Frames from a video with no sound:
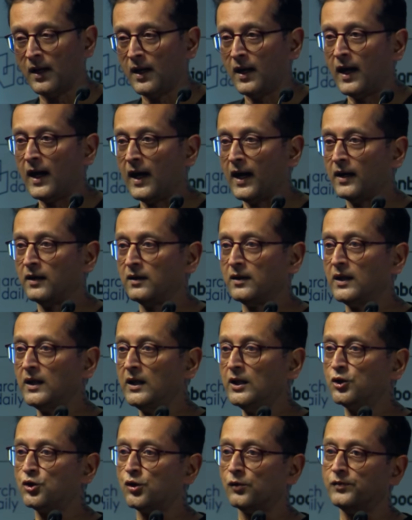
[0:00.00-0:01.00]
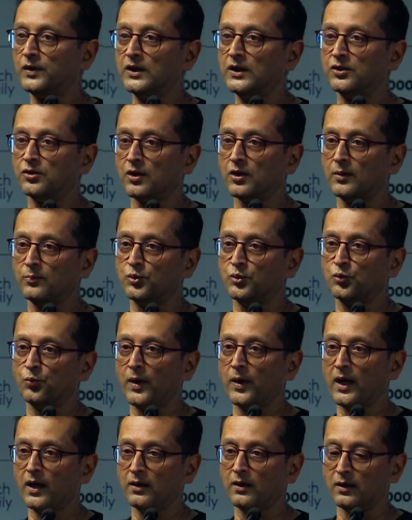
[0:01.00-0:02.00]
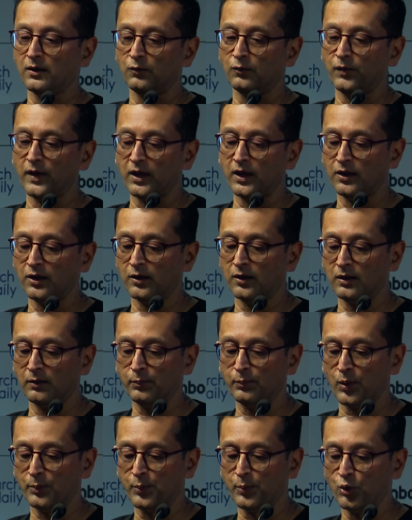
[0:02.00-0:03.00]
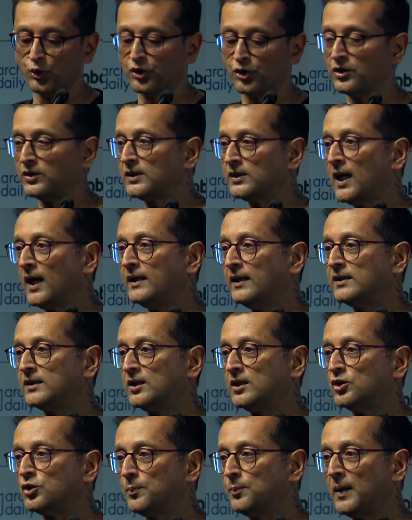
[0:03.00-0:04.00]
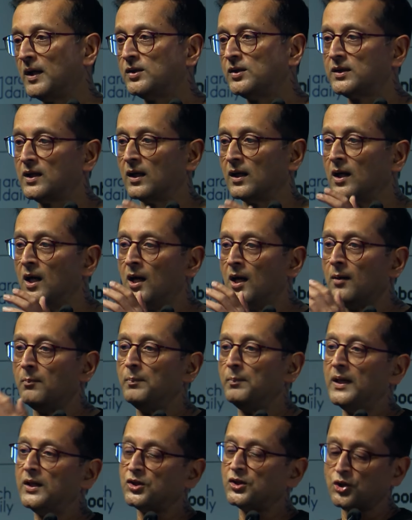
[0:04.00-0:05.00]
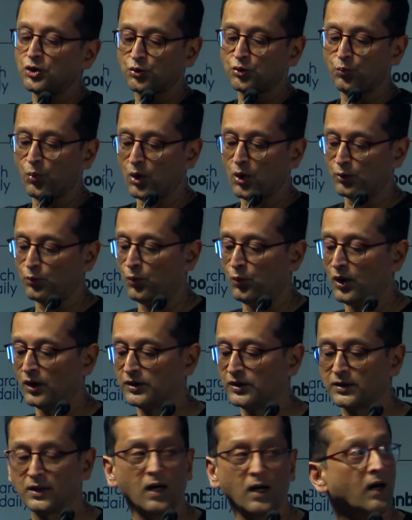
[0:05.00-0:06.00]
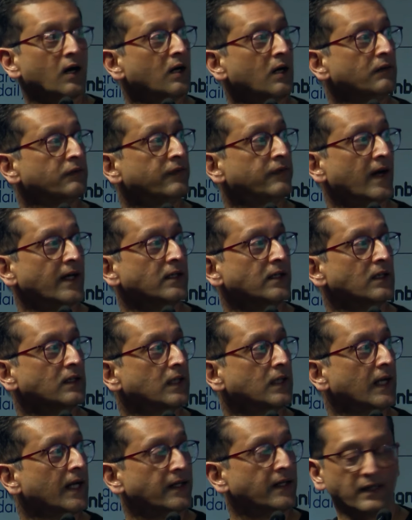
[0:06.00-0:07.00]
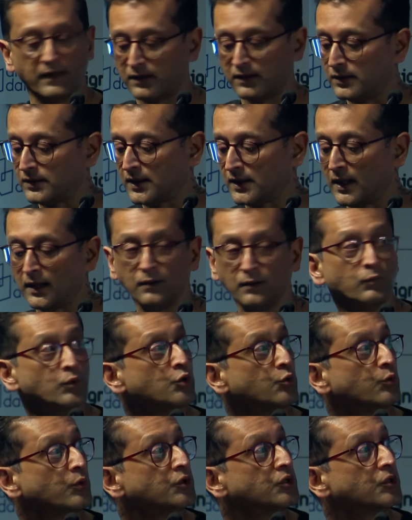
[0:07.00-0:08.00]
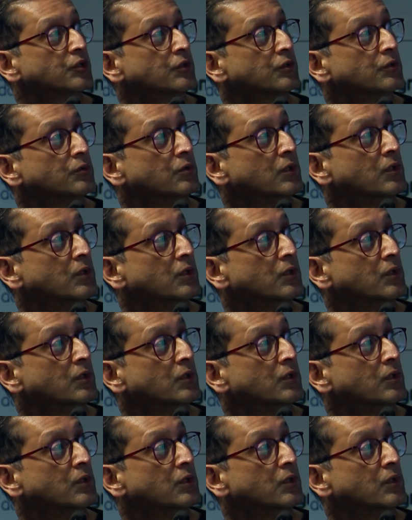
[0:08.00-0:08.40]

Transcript: And each of these ribs were in varying proportions, heights, and spacing, basis what was our final cladding design, which was to